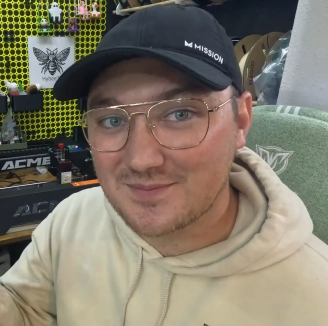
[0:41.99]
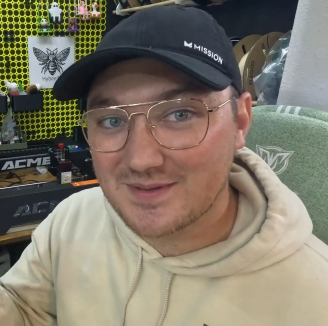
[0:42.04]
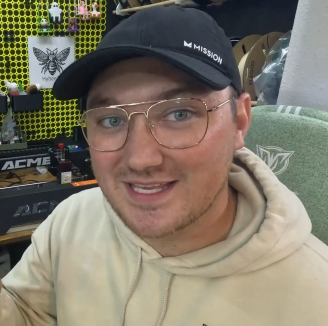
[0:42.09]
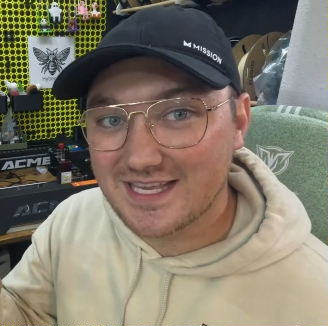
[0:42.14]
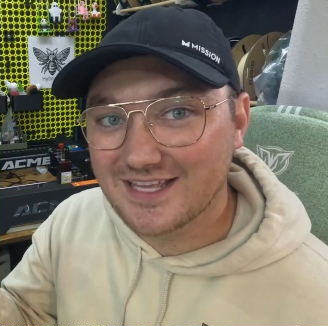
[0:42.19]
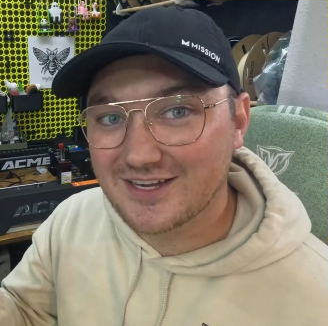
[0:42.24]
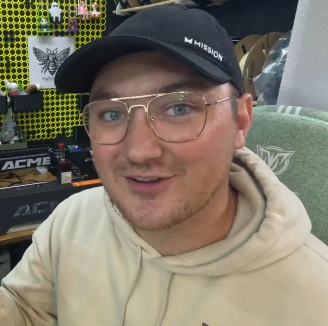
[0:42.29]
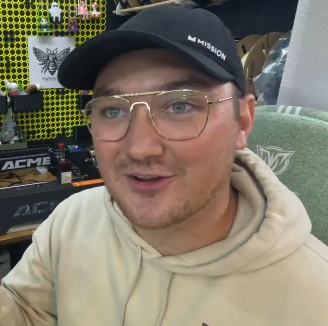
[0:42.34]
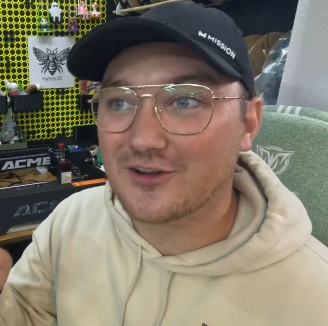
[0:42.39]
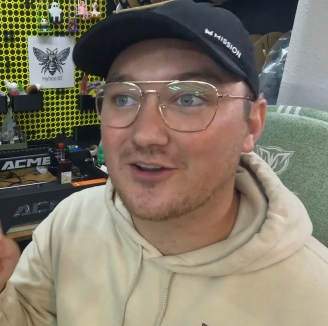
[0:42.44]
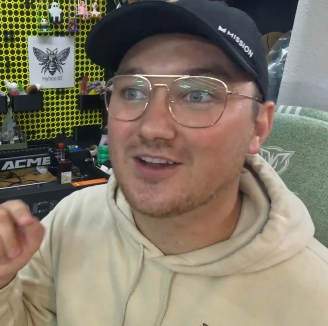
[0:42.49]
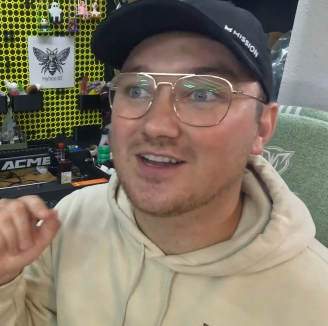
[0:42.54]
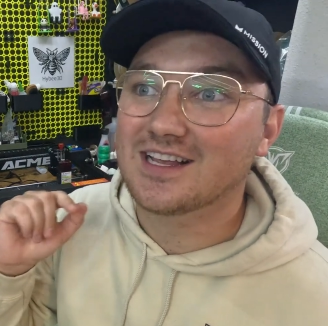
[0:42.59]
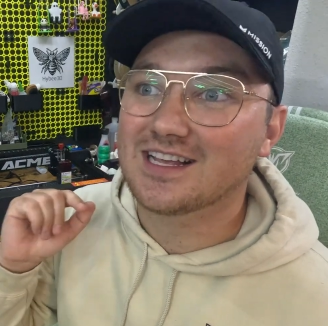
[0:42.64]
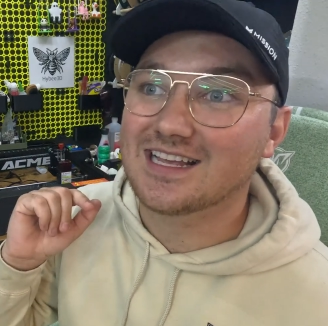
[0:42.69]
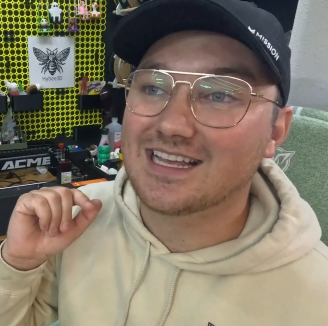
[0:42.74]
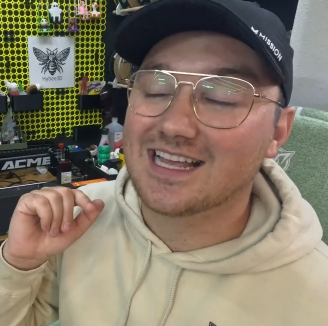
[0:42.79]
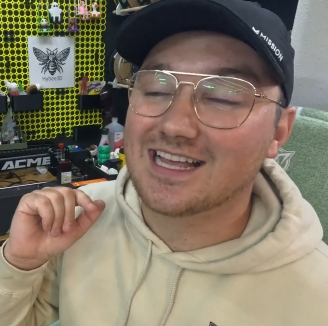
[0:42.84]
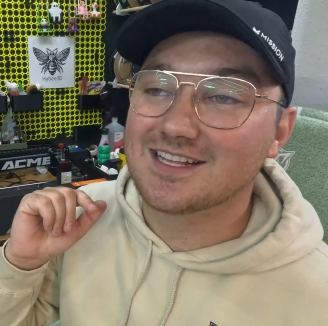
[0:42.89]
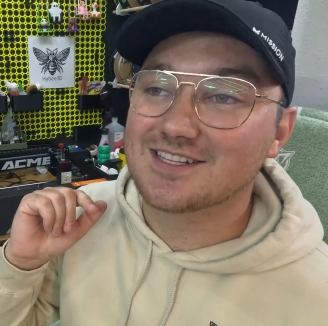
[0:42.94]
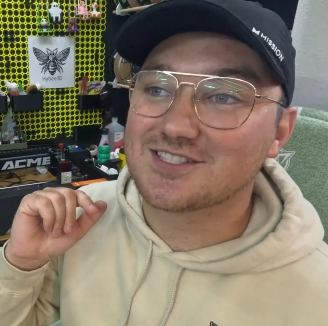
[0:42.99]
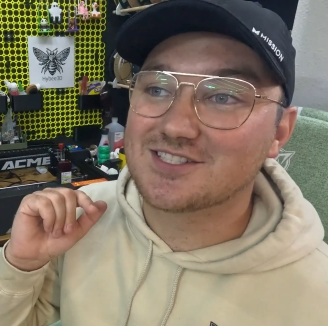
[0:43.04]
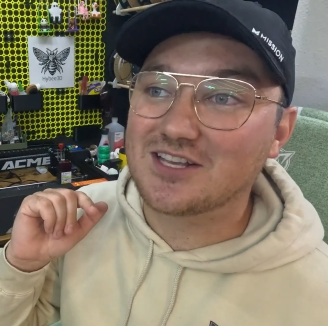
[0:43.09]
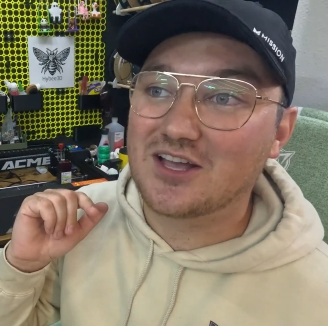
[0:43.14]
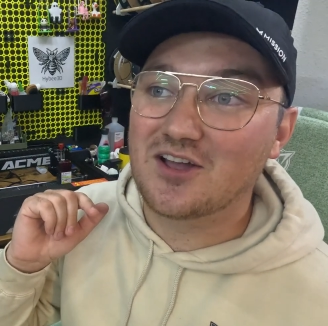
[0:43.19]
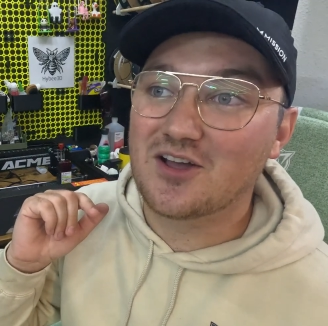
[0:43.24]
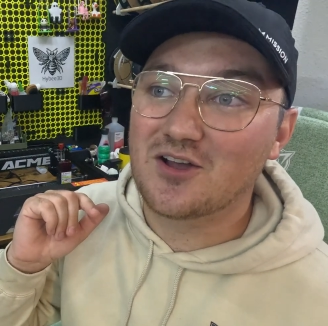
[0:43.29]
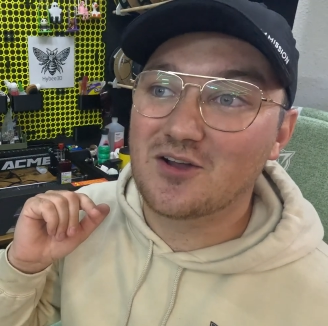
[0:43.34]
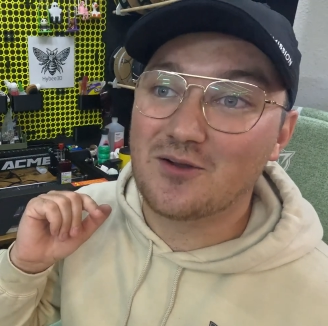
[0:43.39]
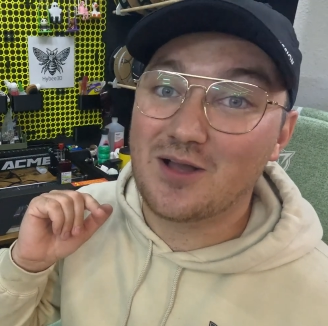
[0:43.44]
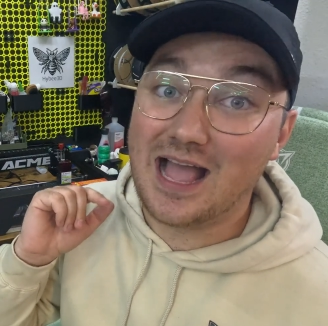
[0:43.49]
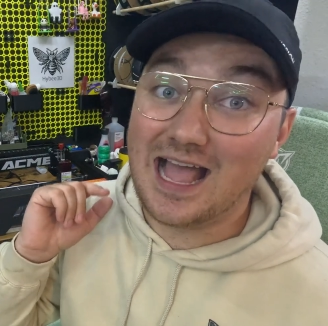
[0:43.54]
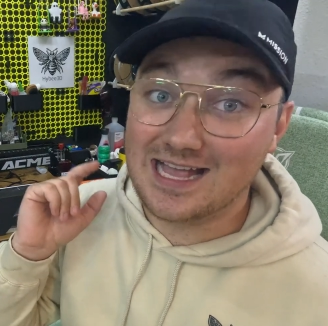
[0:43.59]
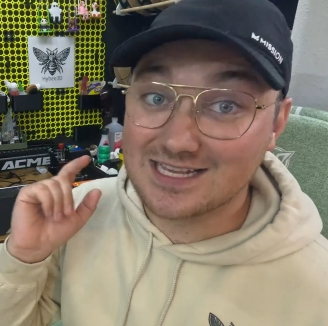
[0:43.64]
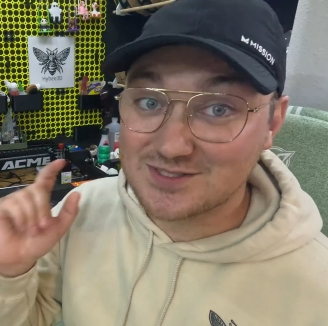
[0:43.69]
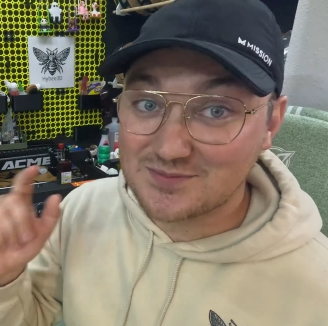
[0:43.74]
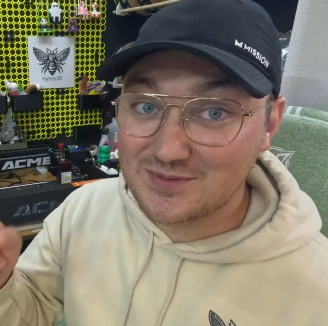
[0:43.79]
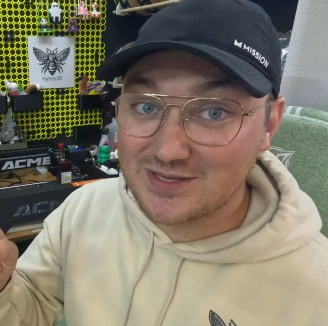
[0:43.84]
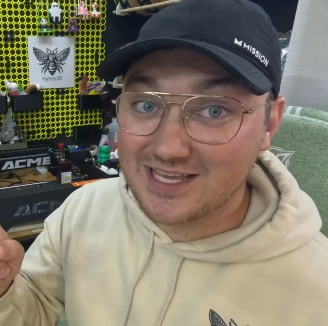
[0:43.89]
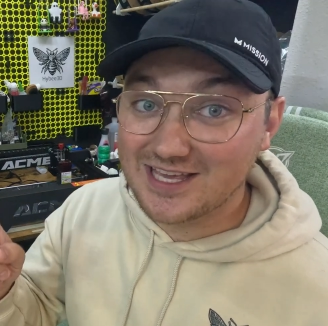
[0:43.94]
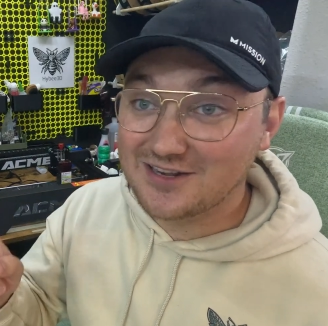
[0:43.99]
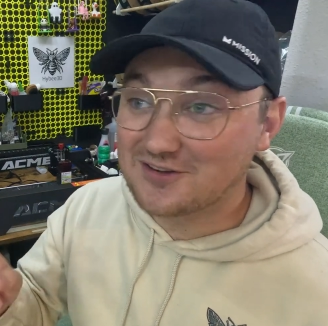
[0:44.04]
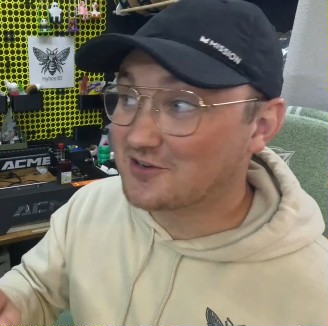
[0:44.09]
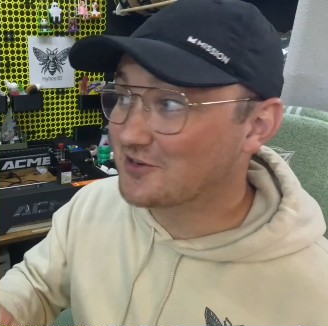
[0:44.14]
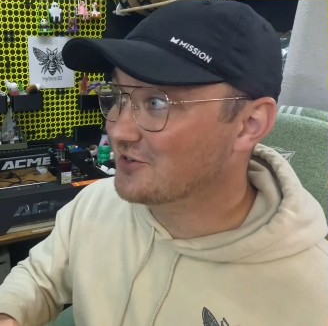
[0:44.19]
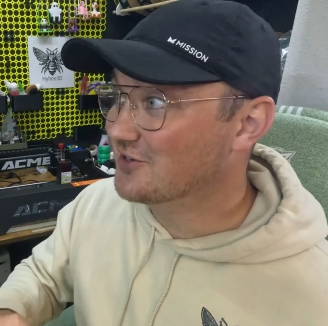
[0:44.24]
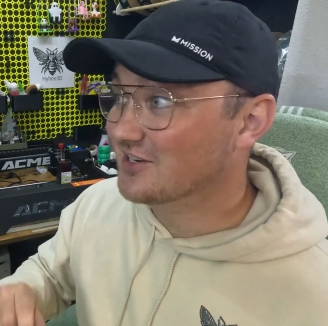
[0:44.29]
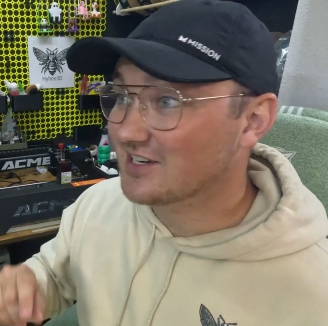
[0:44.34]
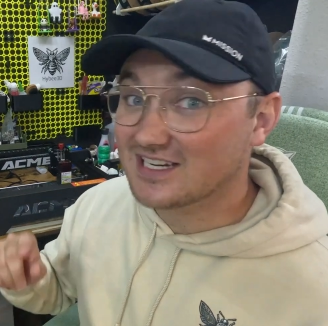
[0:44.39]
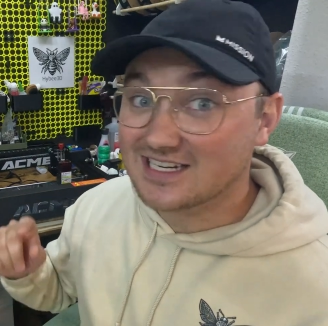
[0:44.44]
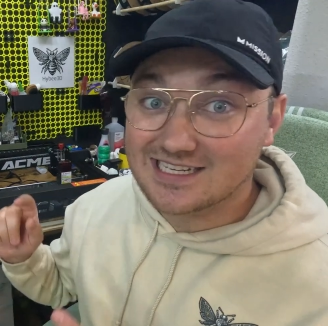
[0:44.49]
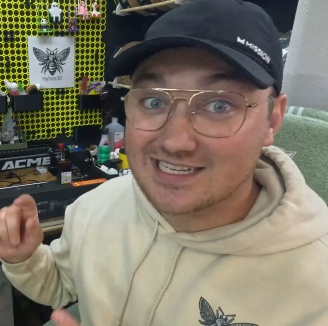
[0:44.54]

a beginner. And so as a beginner,